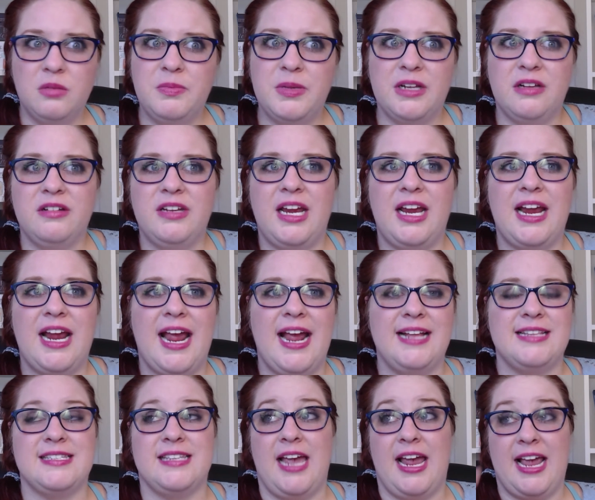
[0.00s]
building.
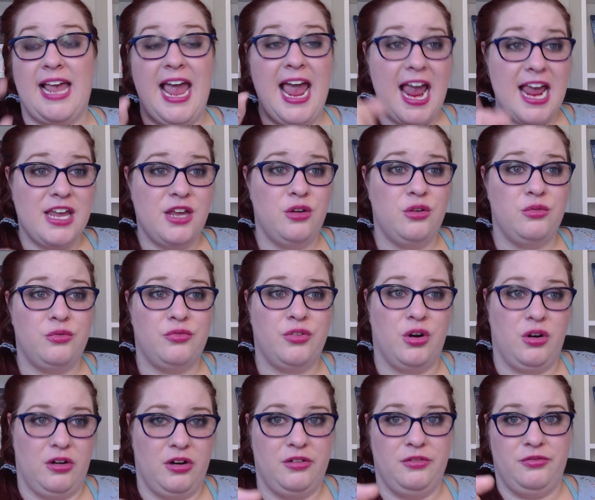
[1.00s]
It's like, hey, you've
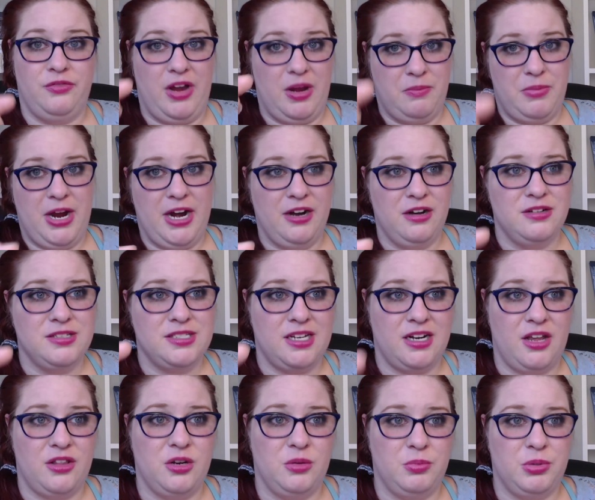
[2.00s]
heard of vampires and
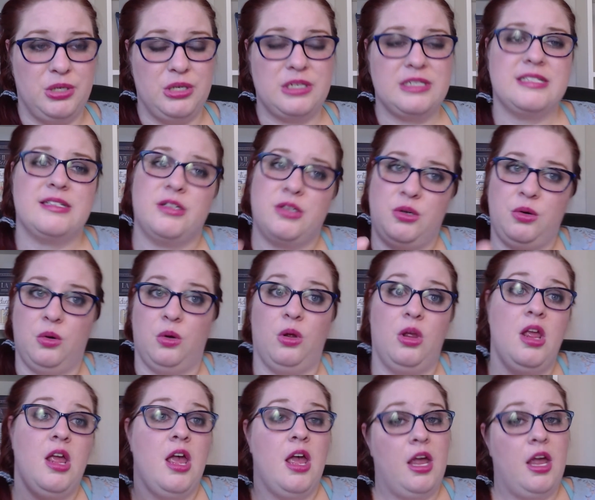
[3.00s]
other books? Cool.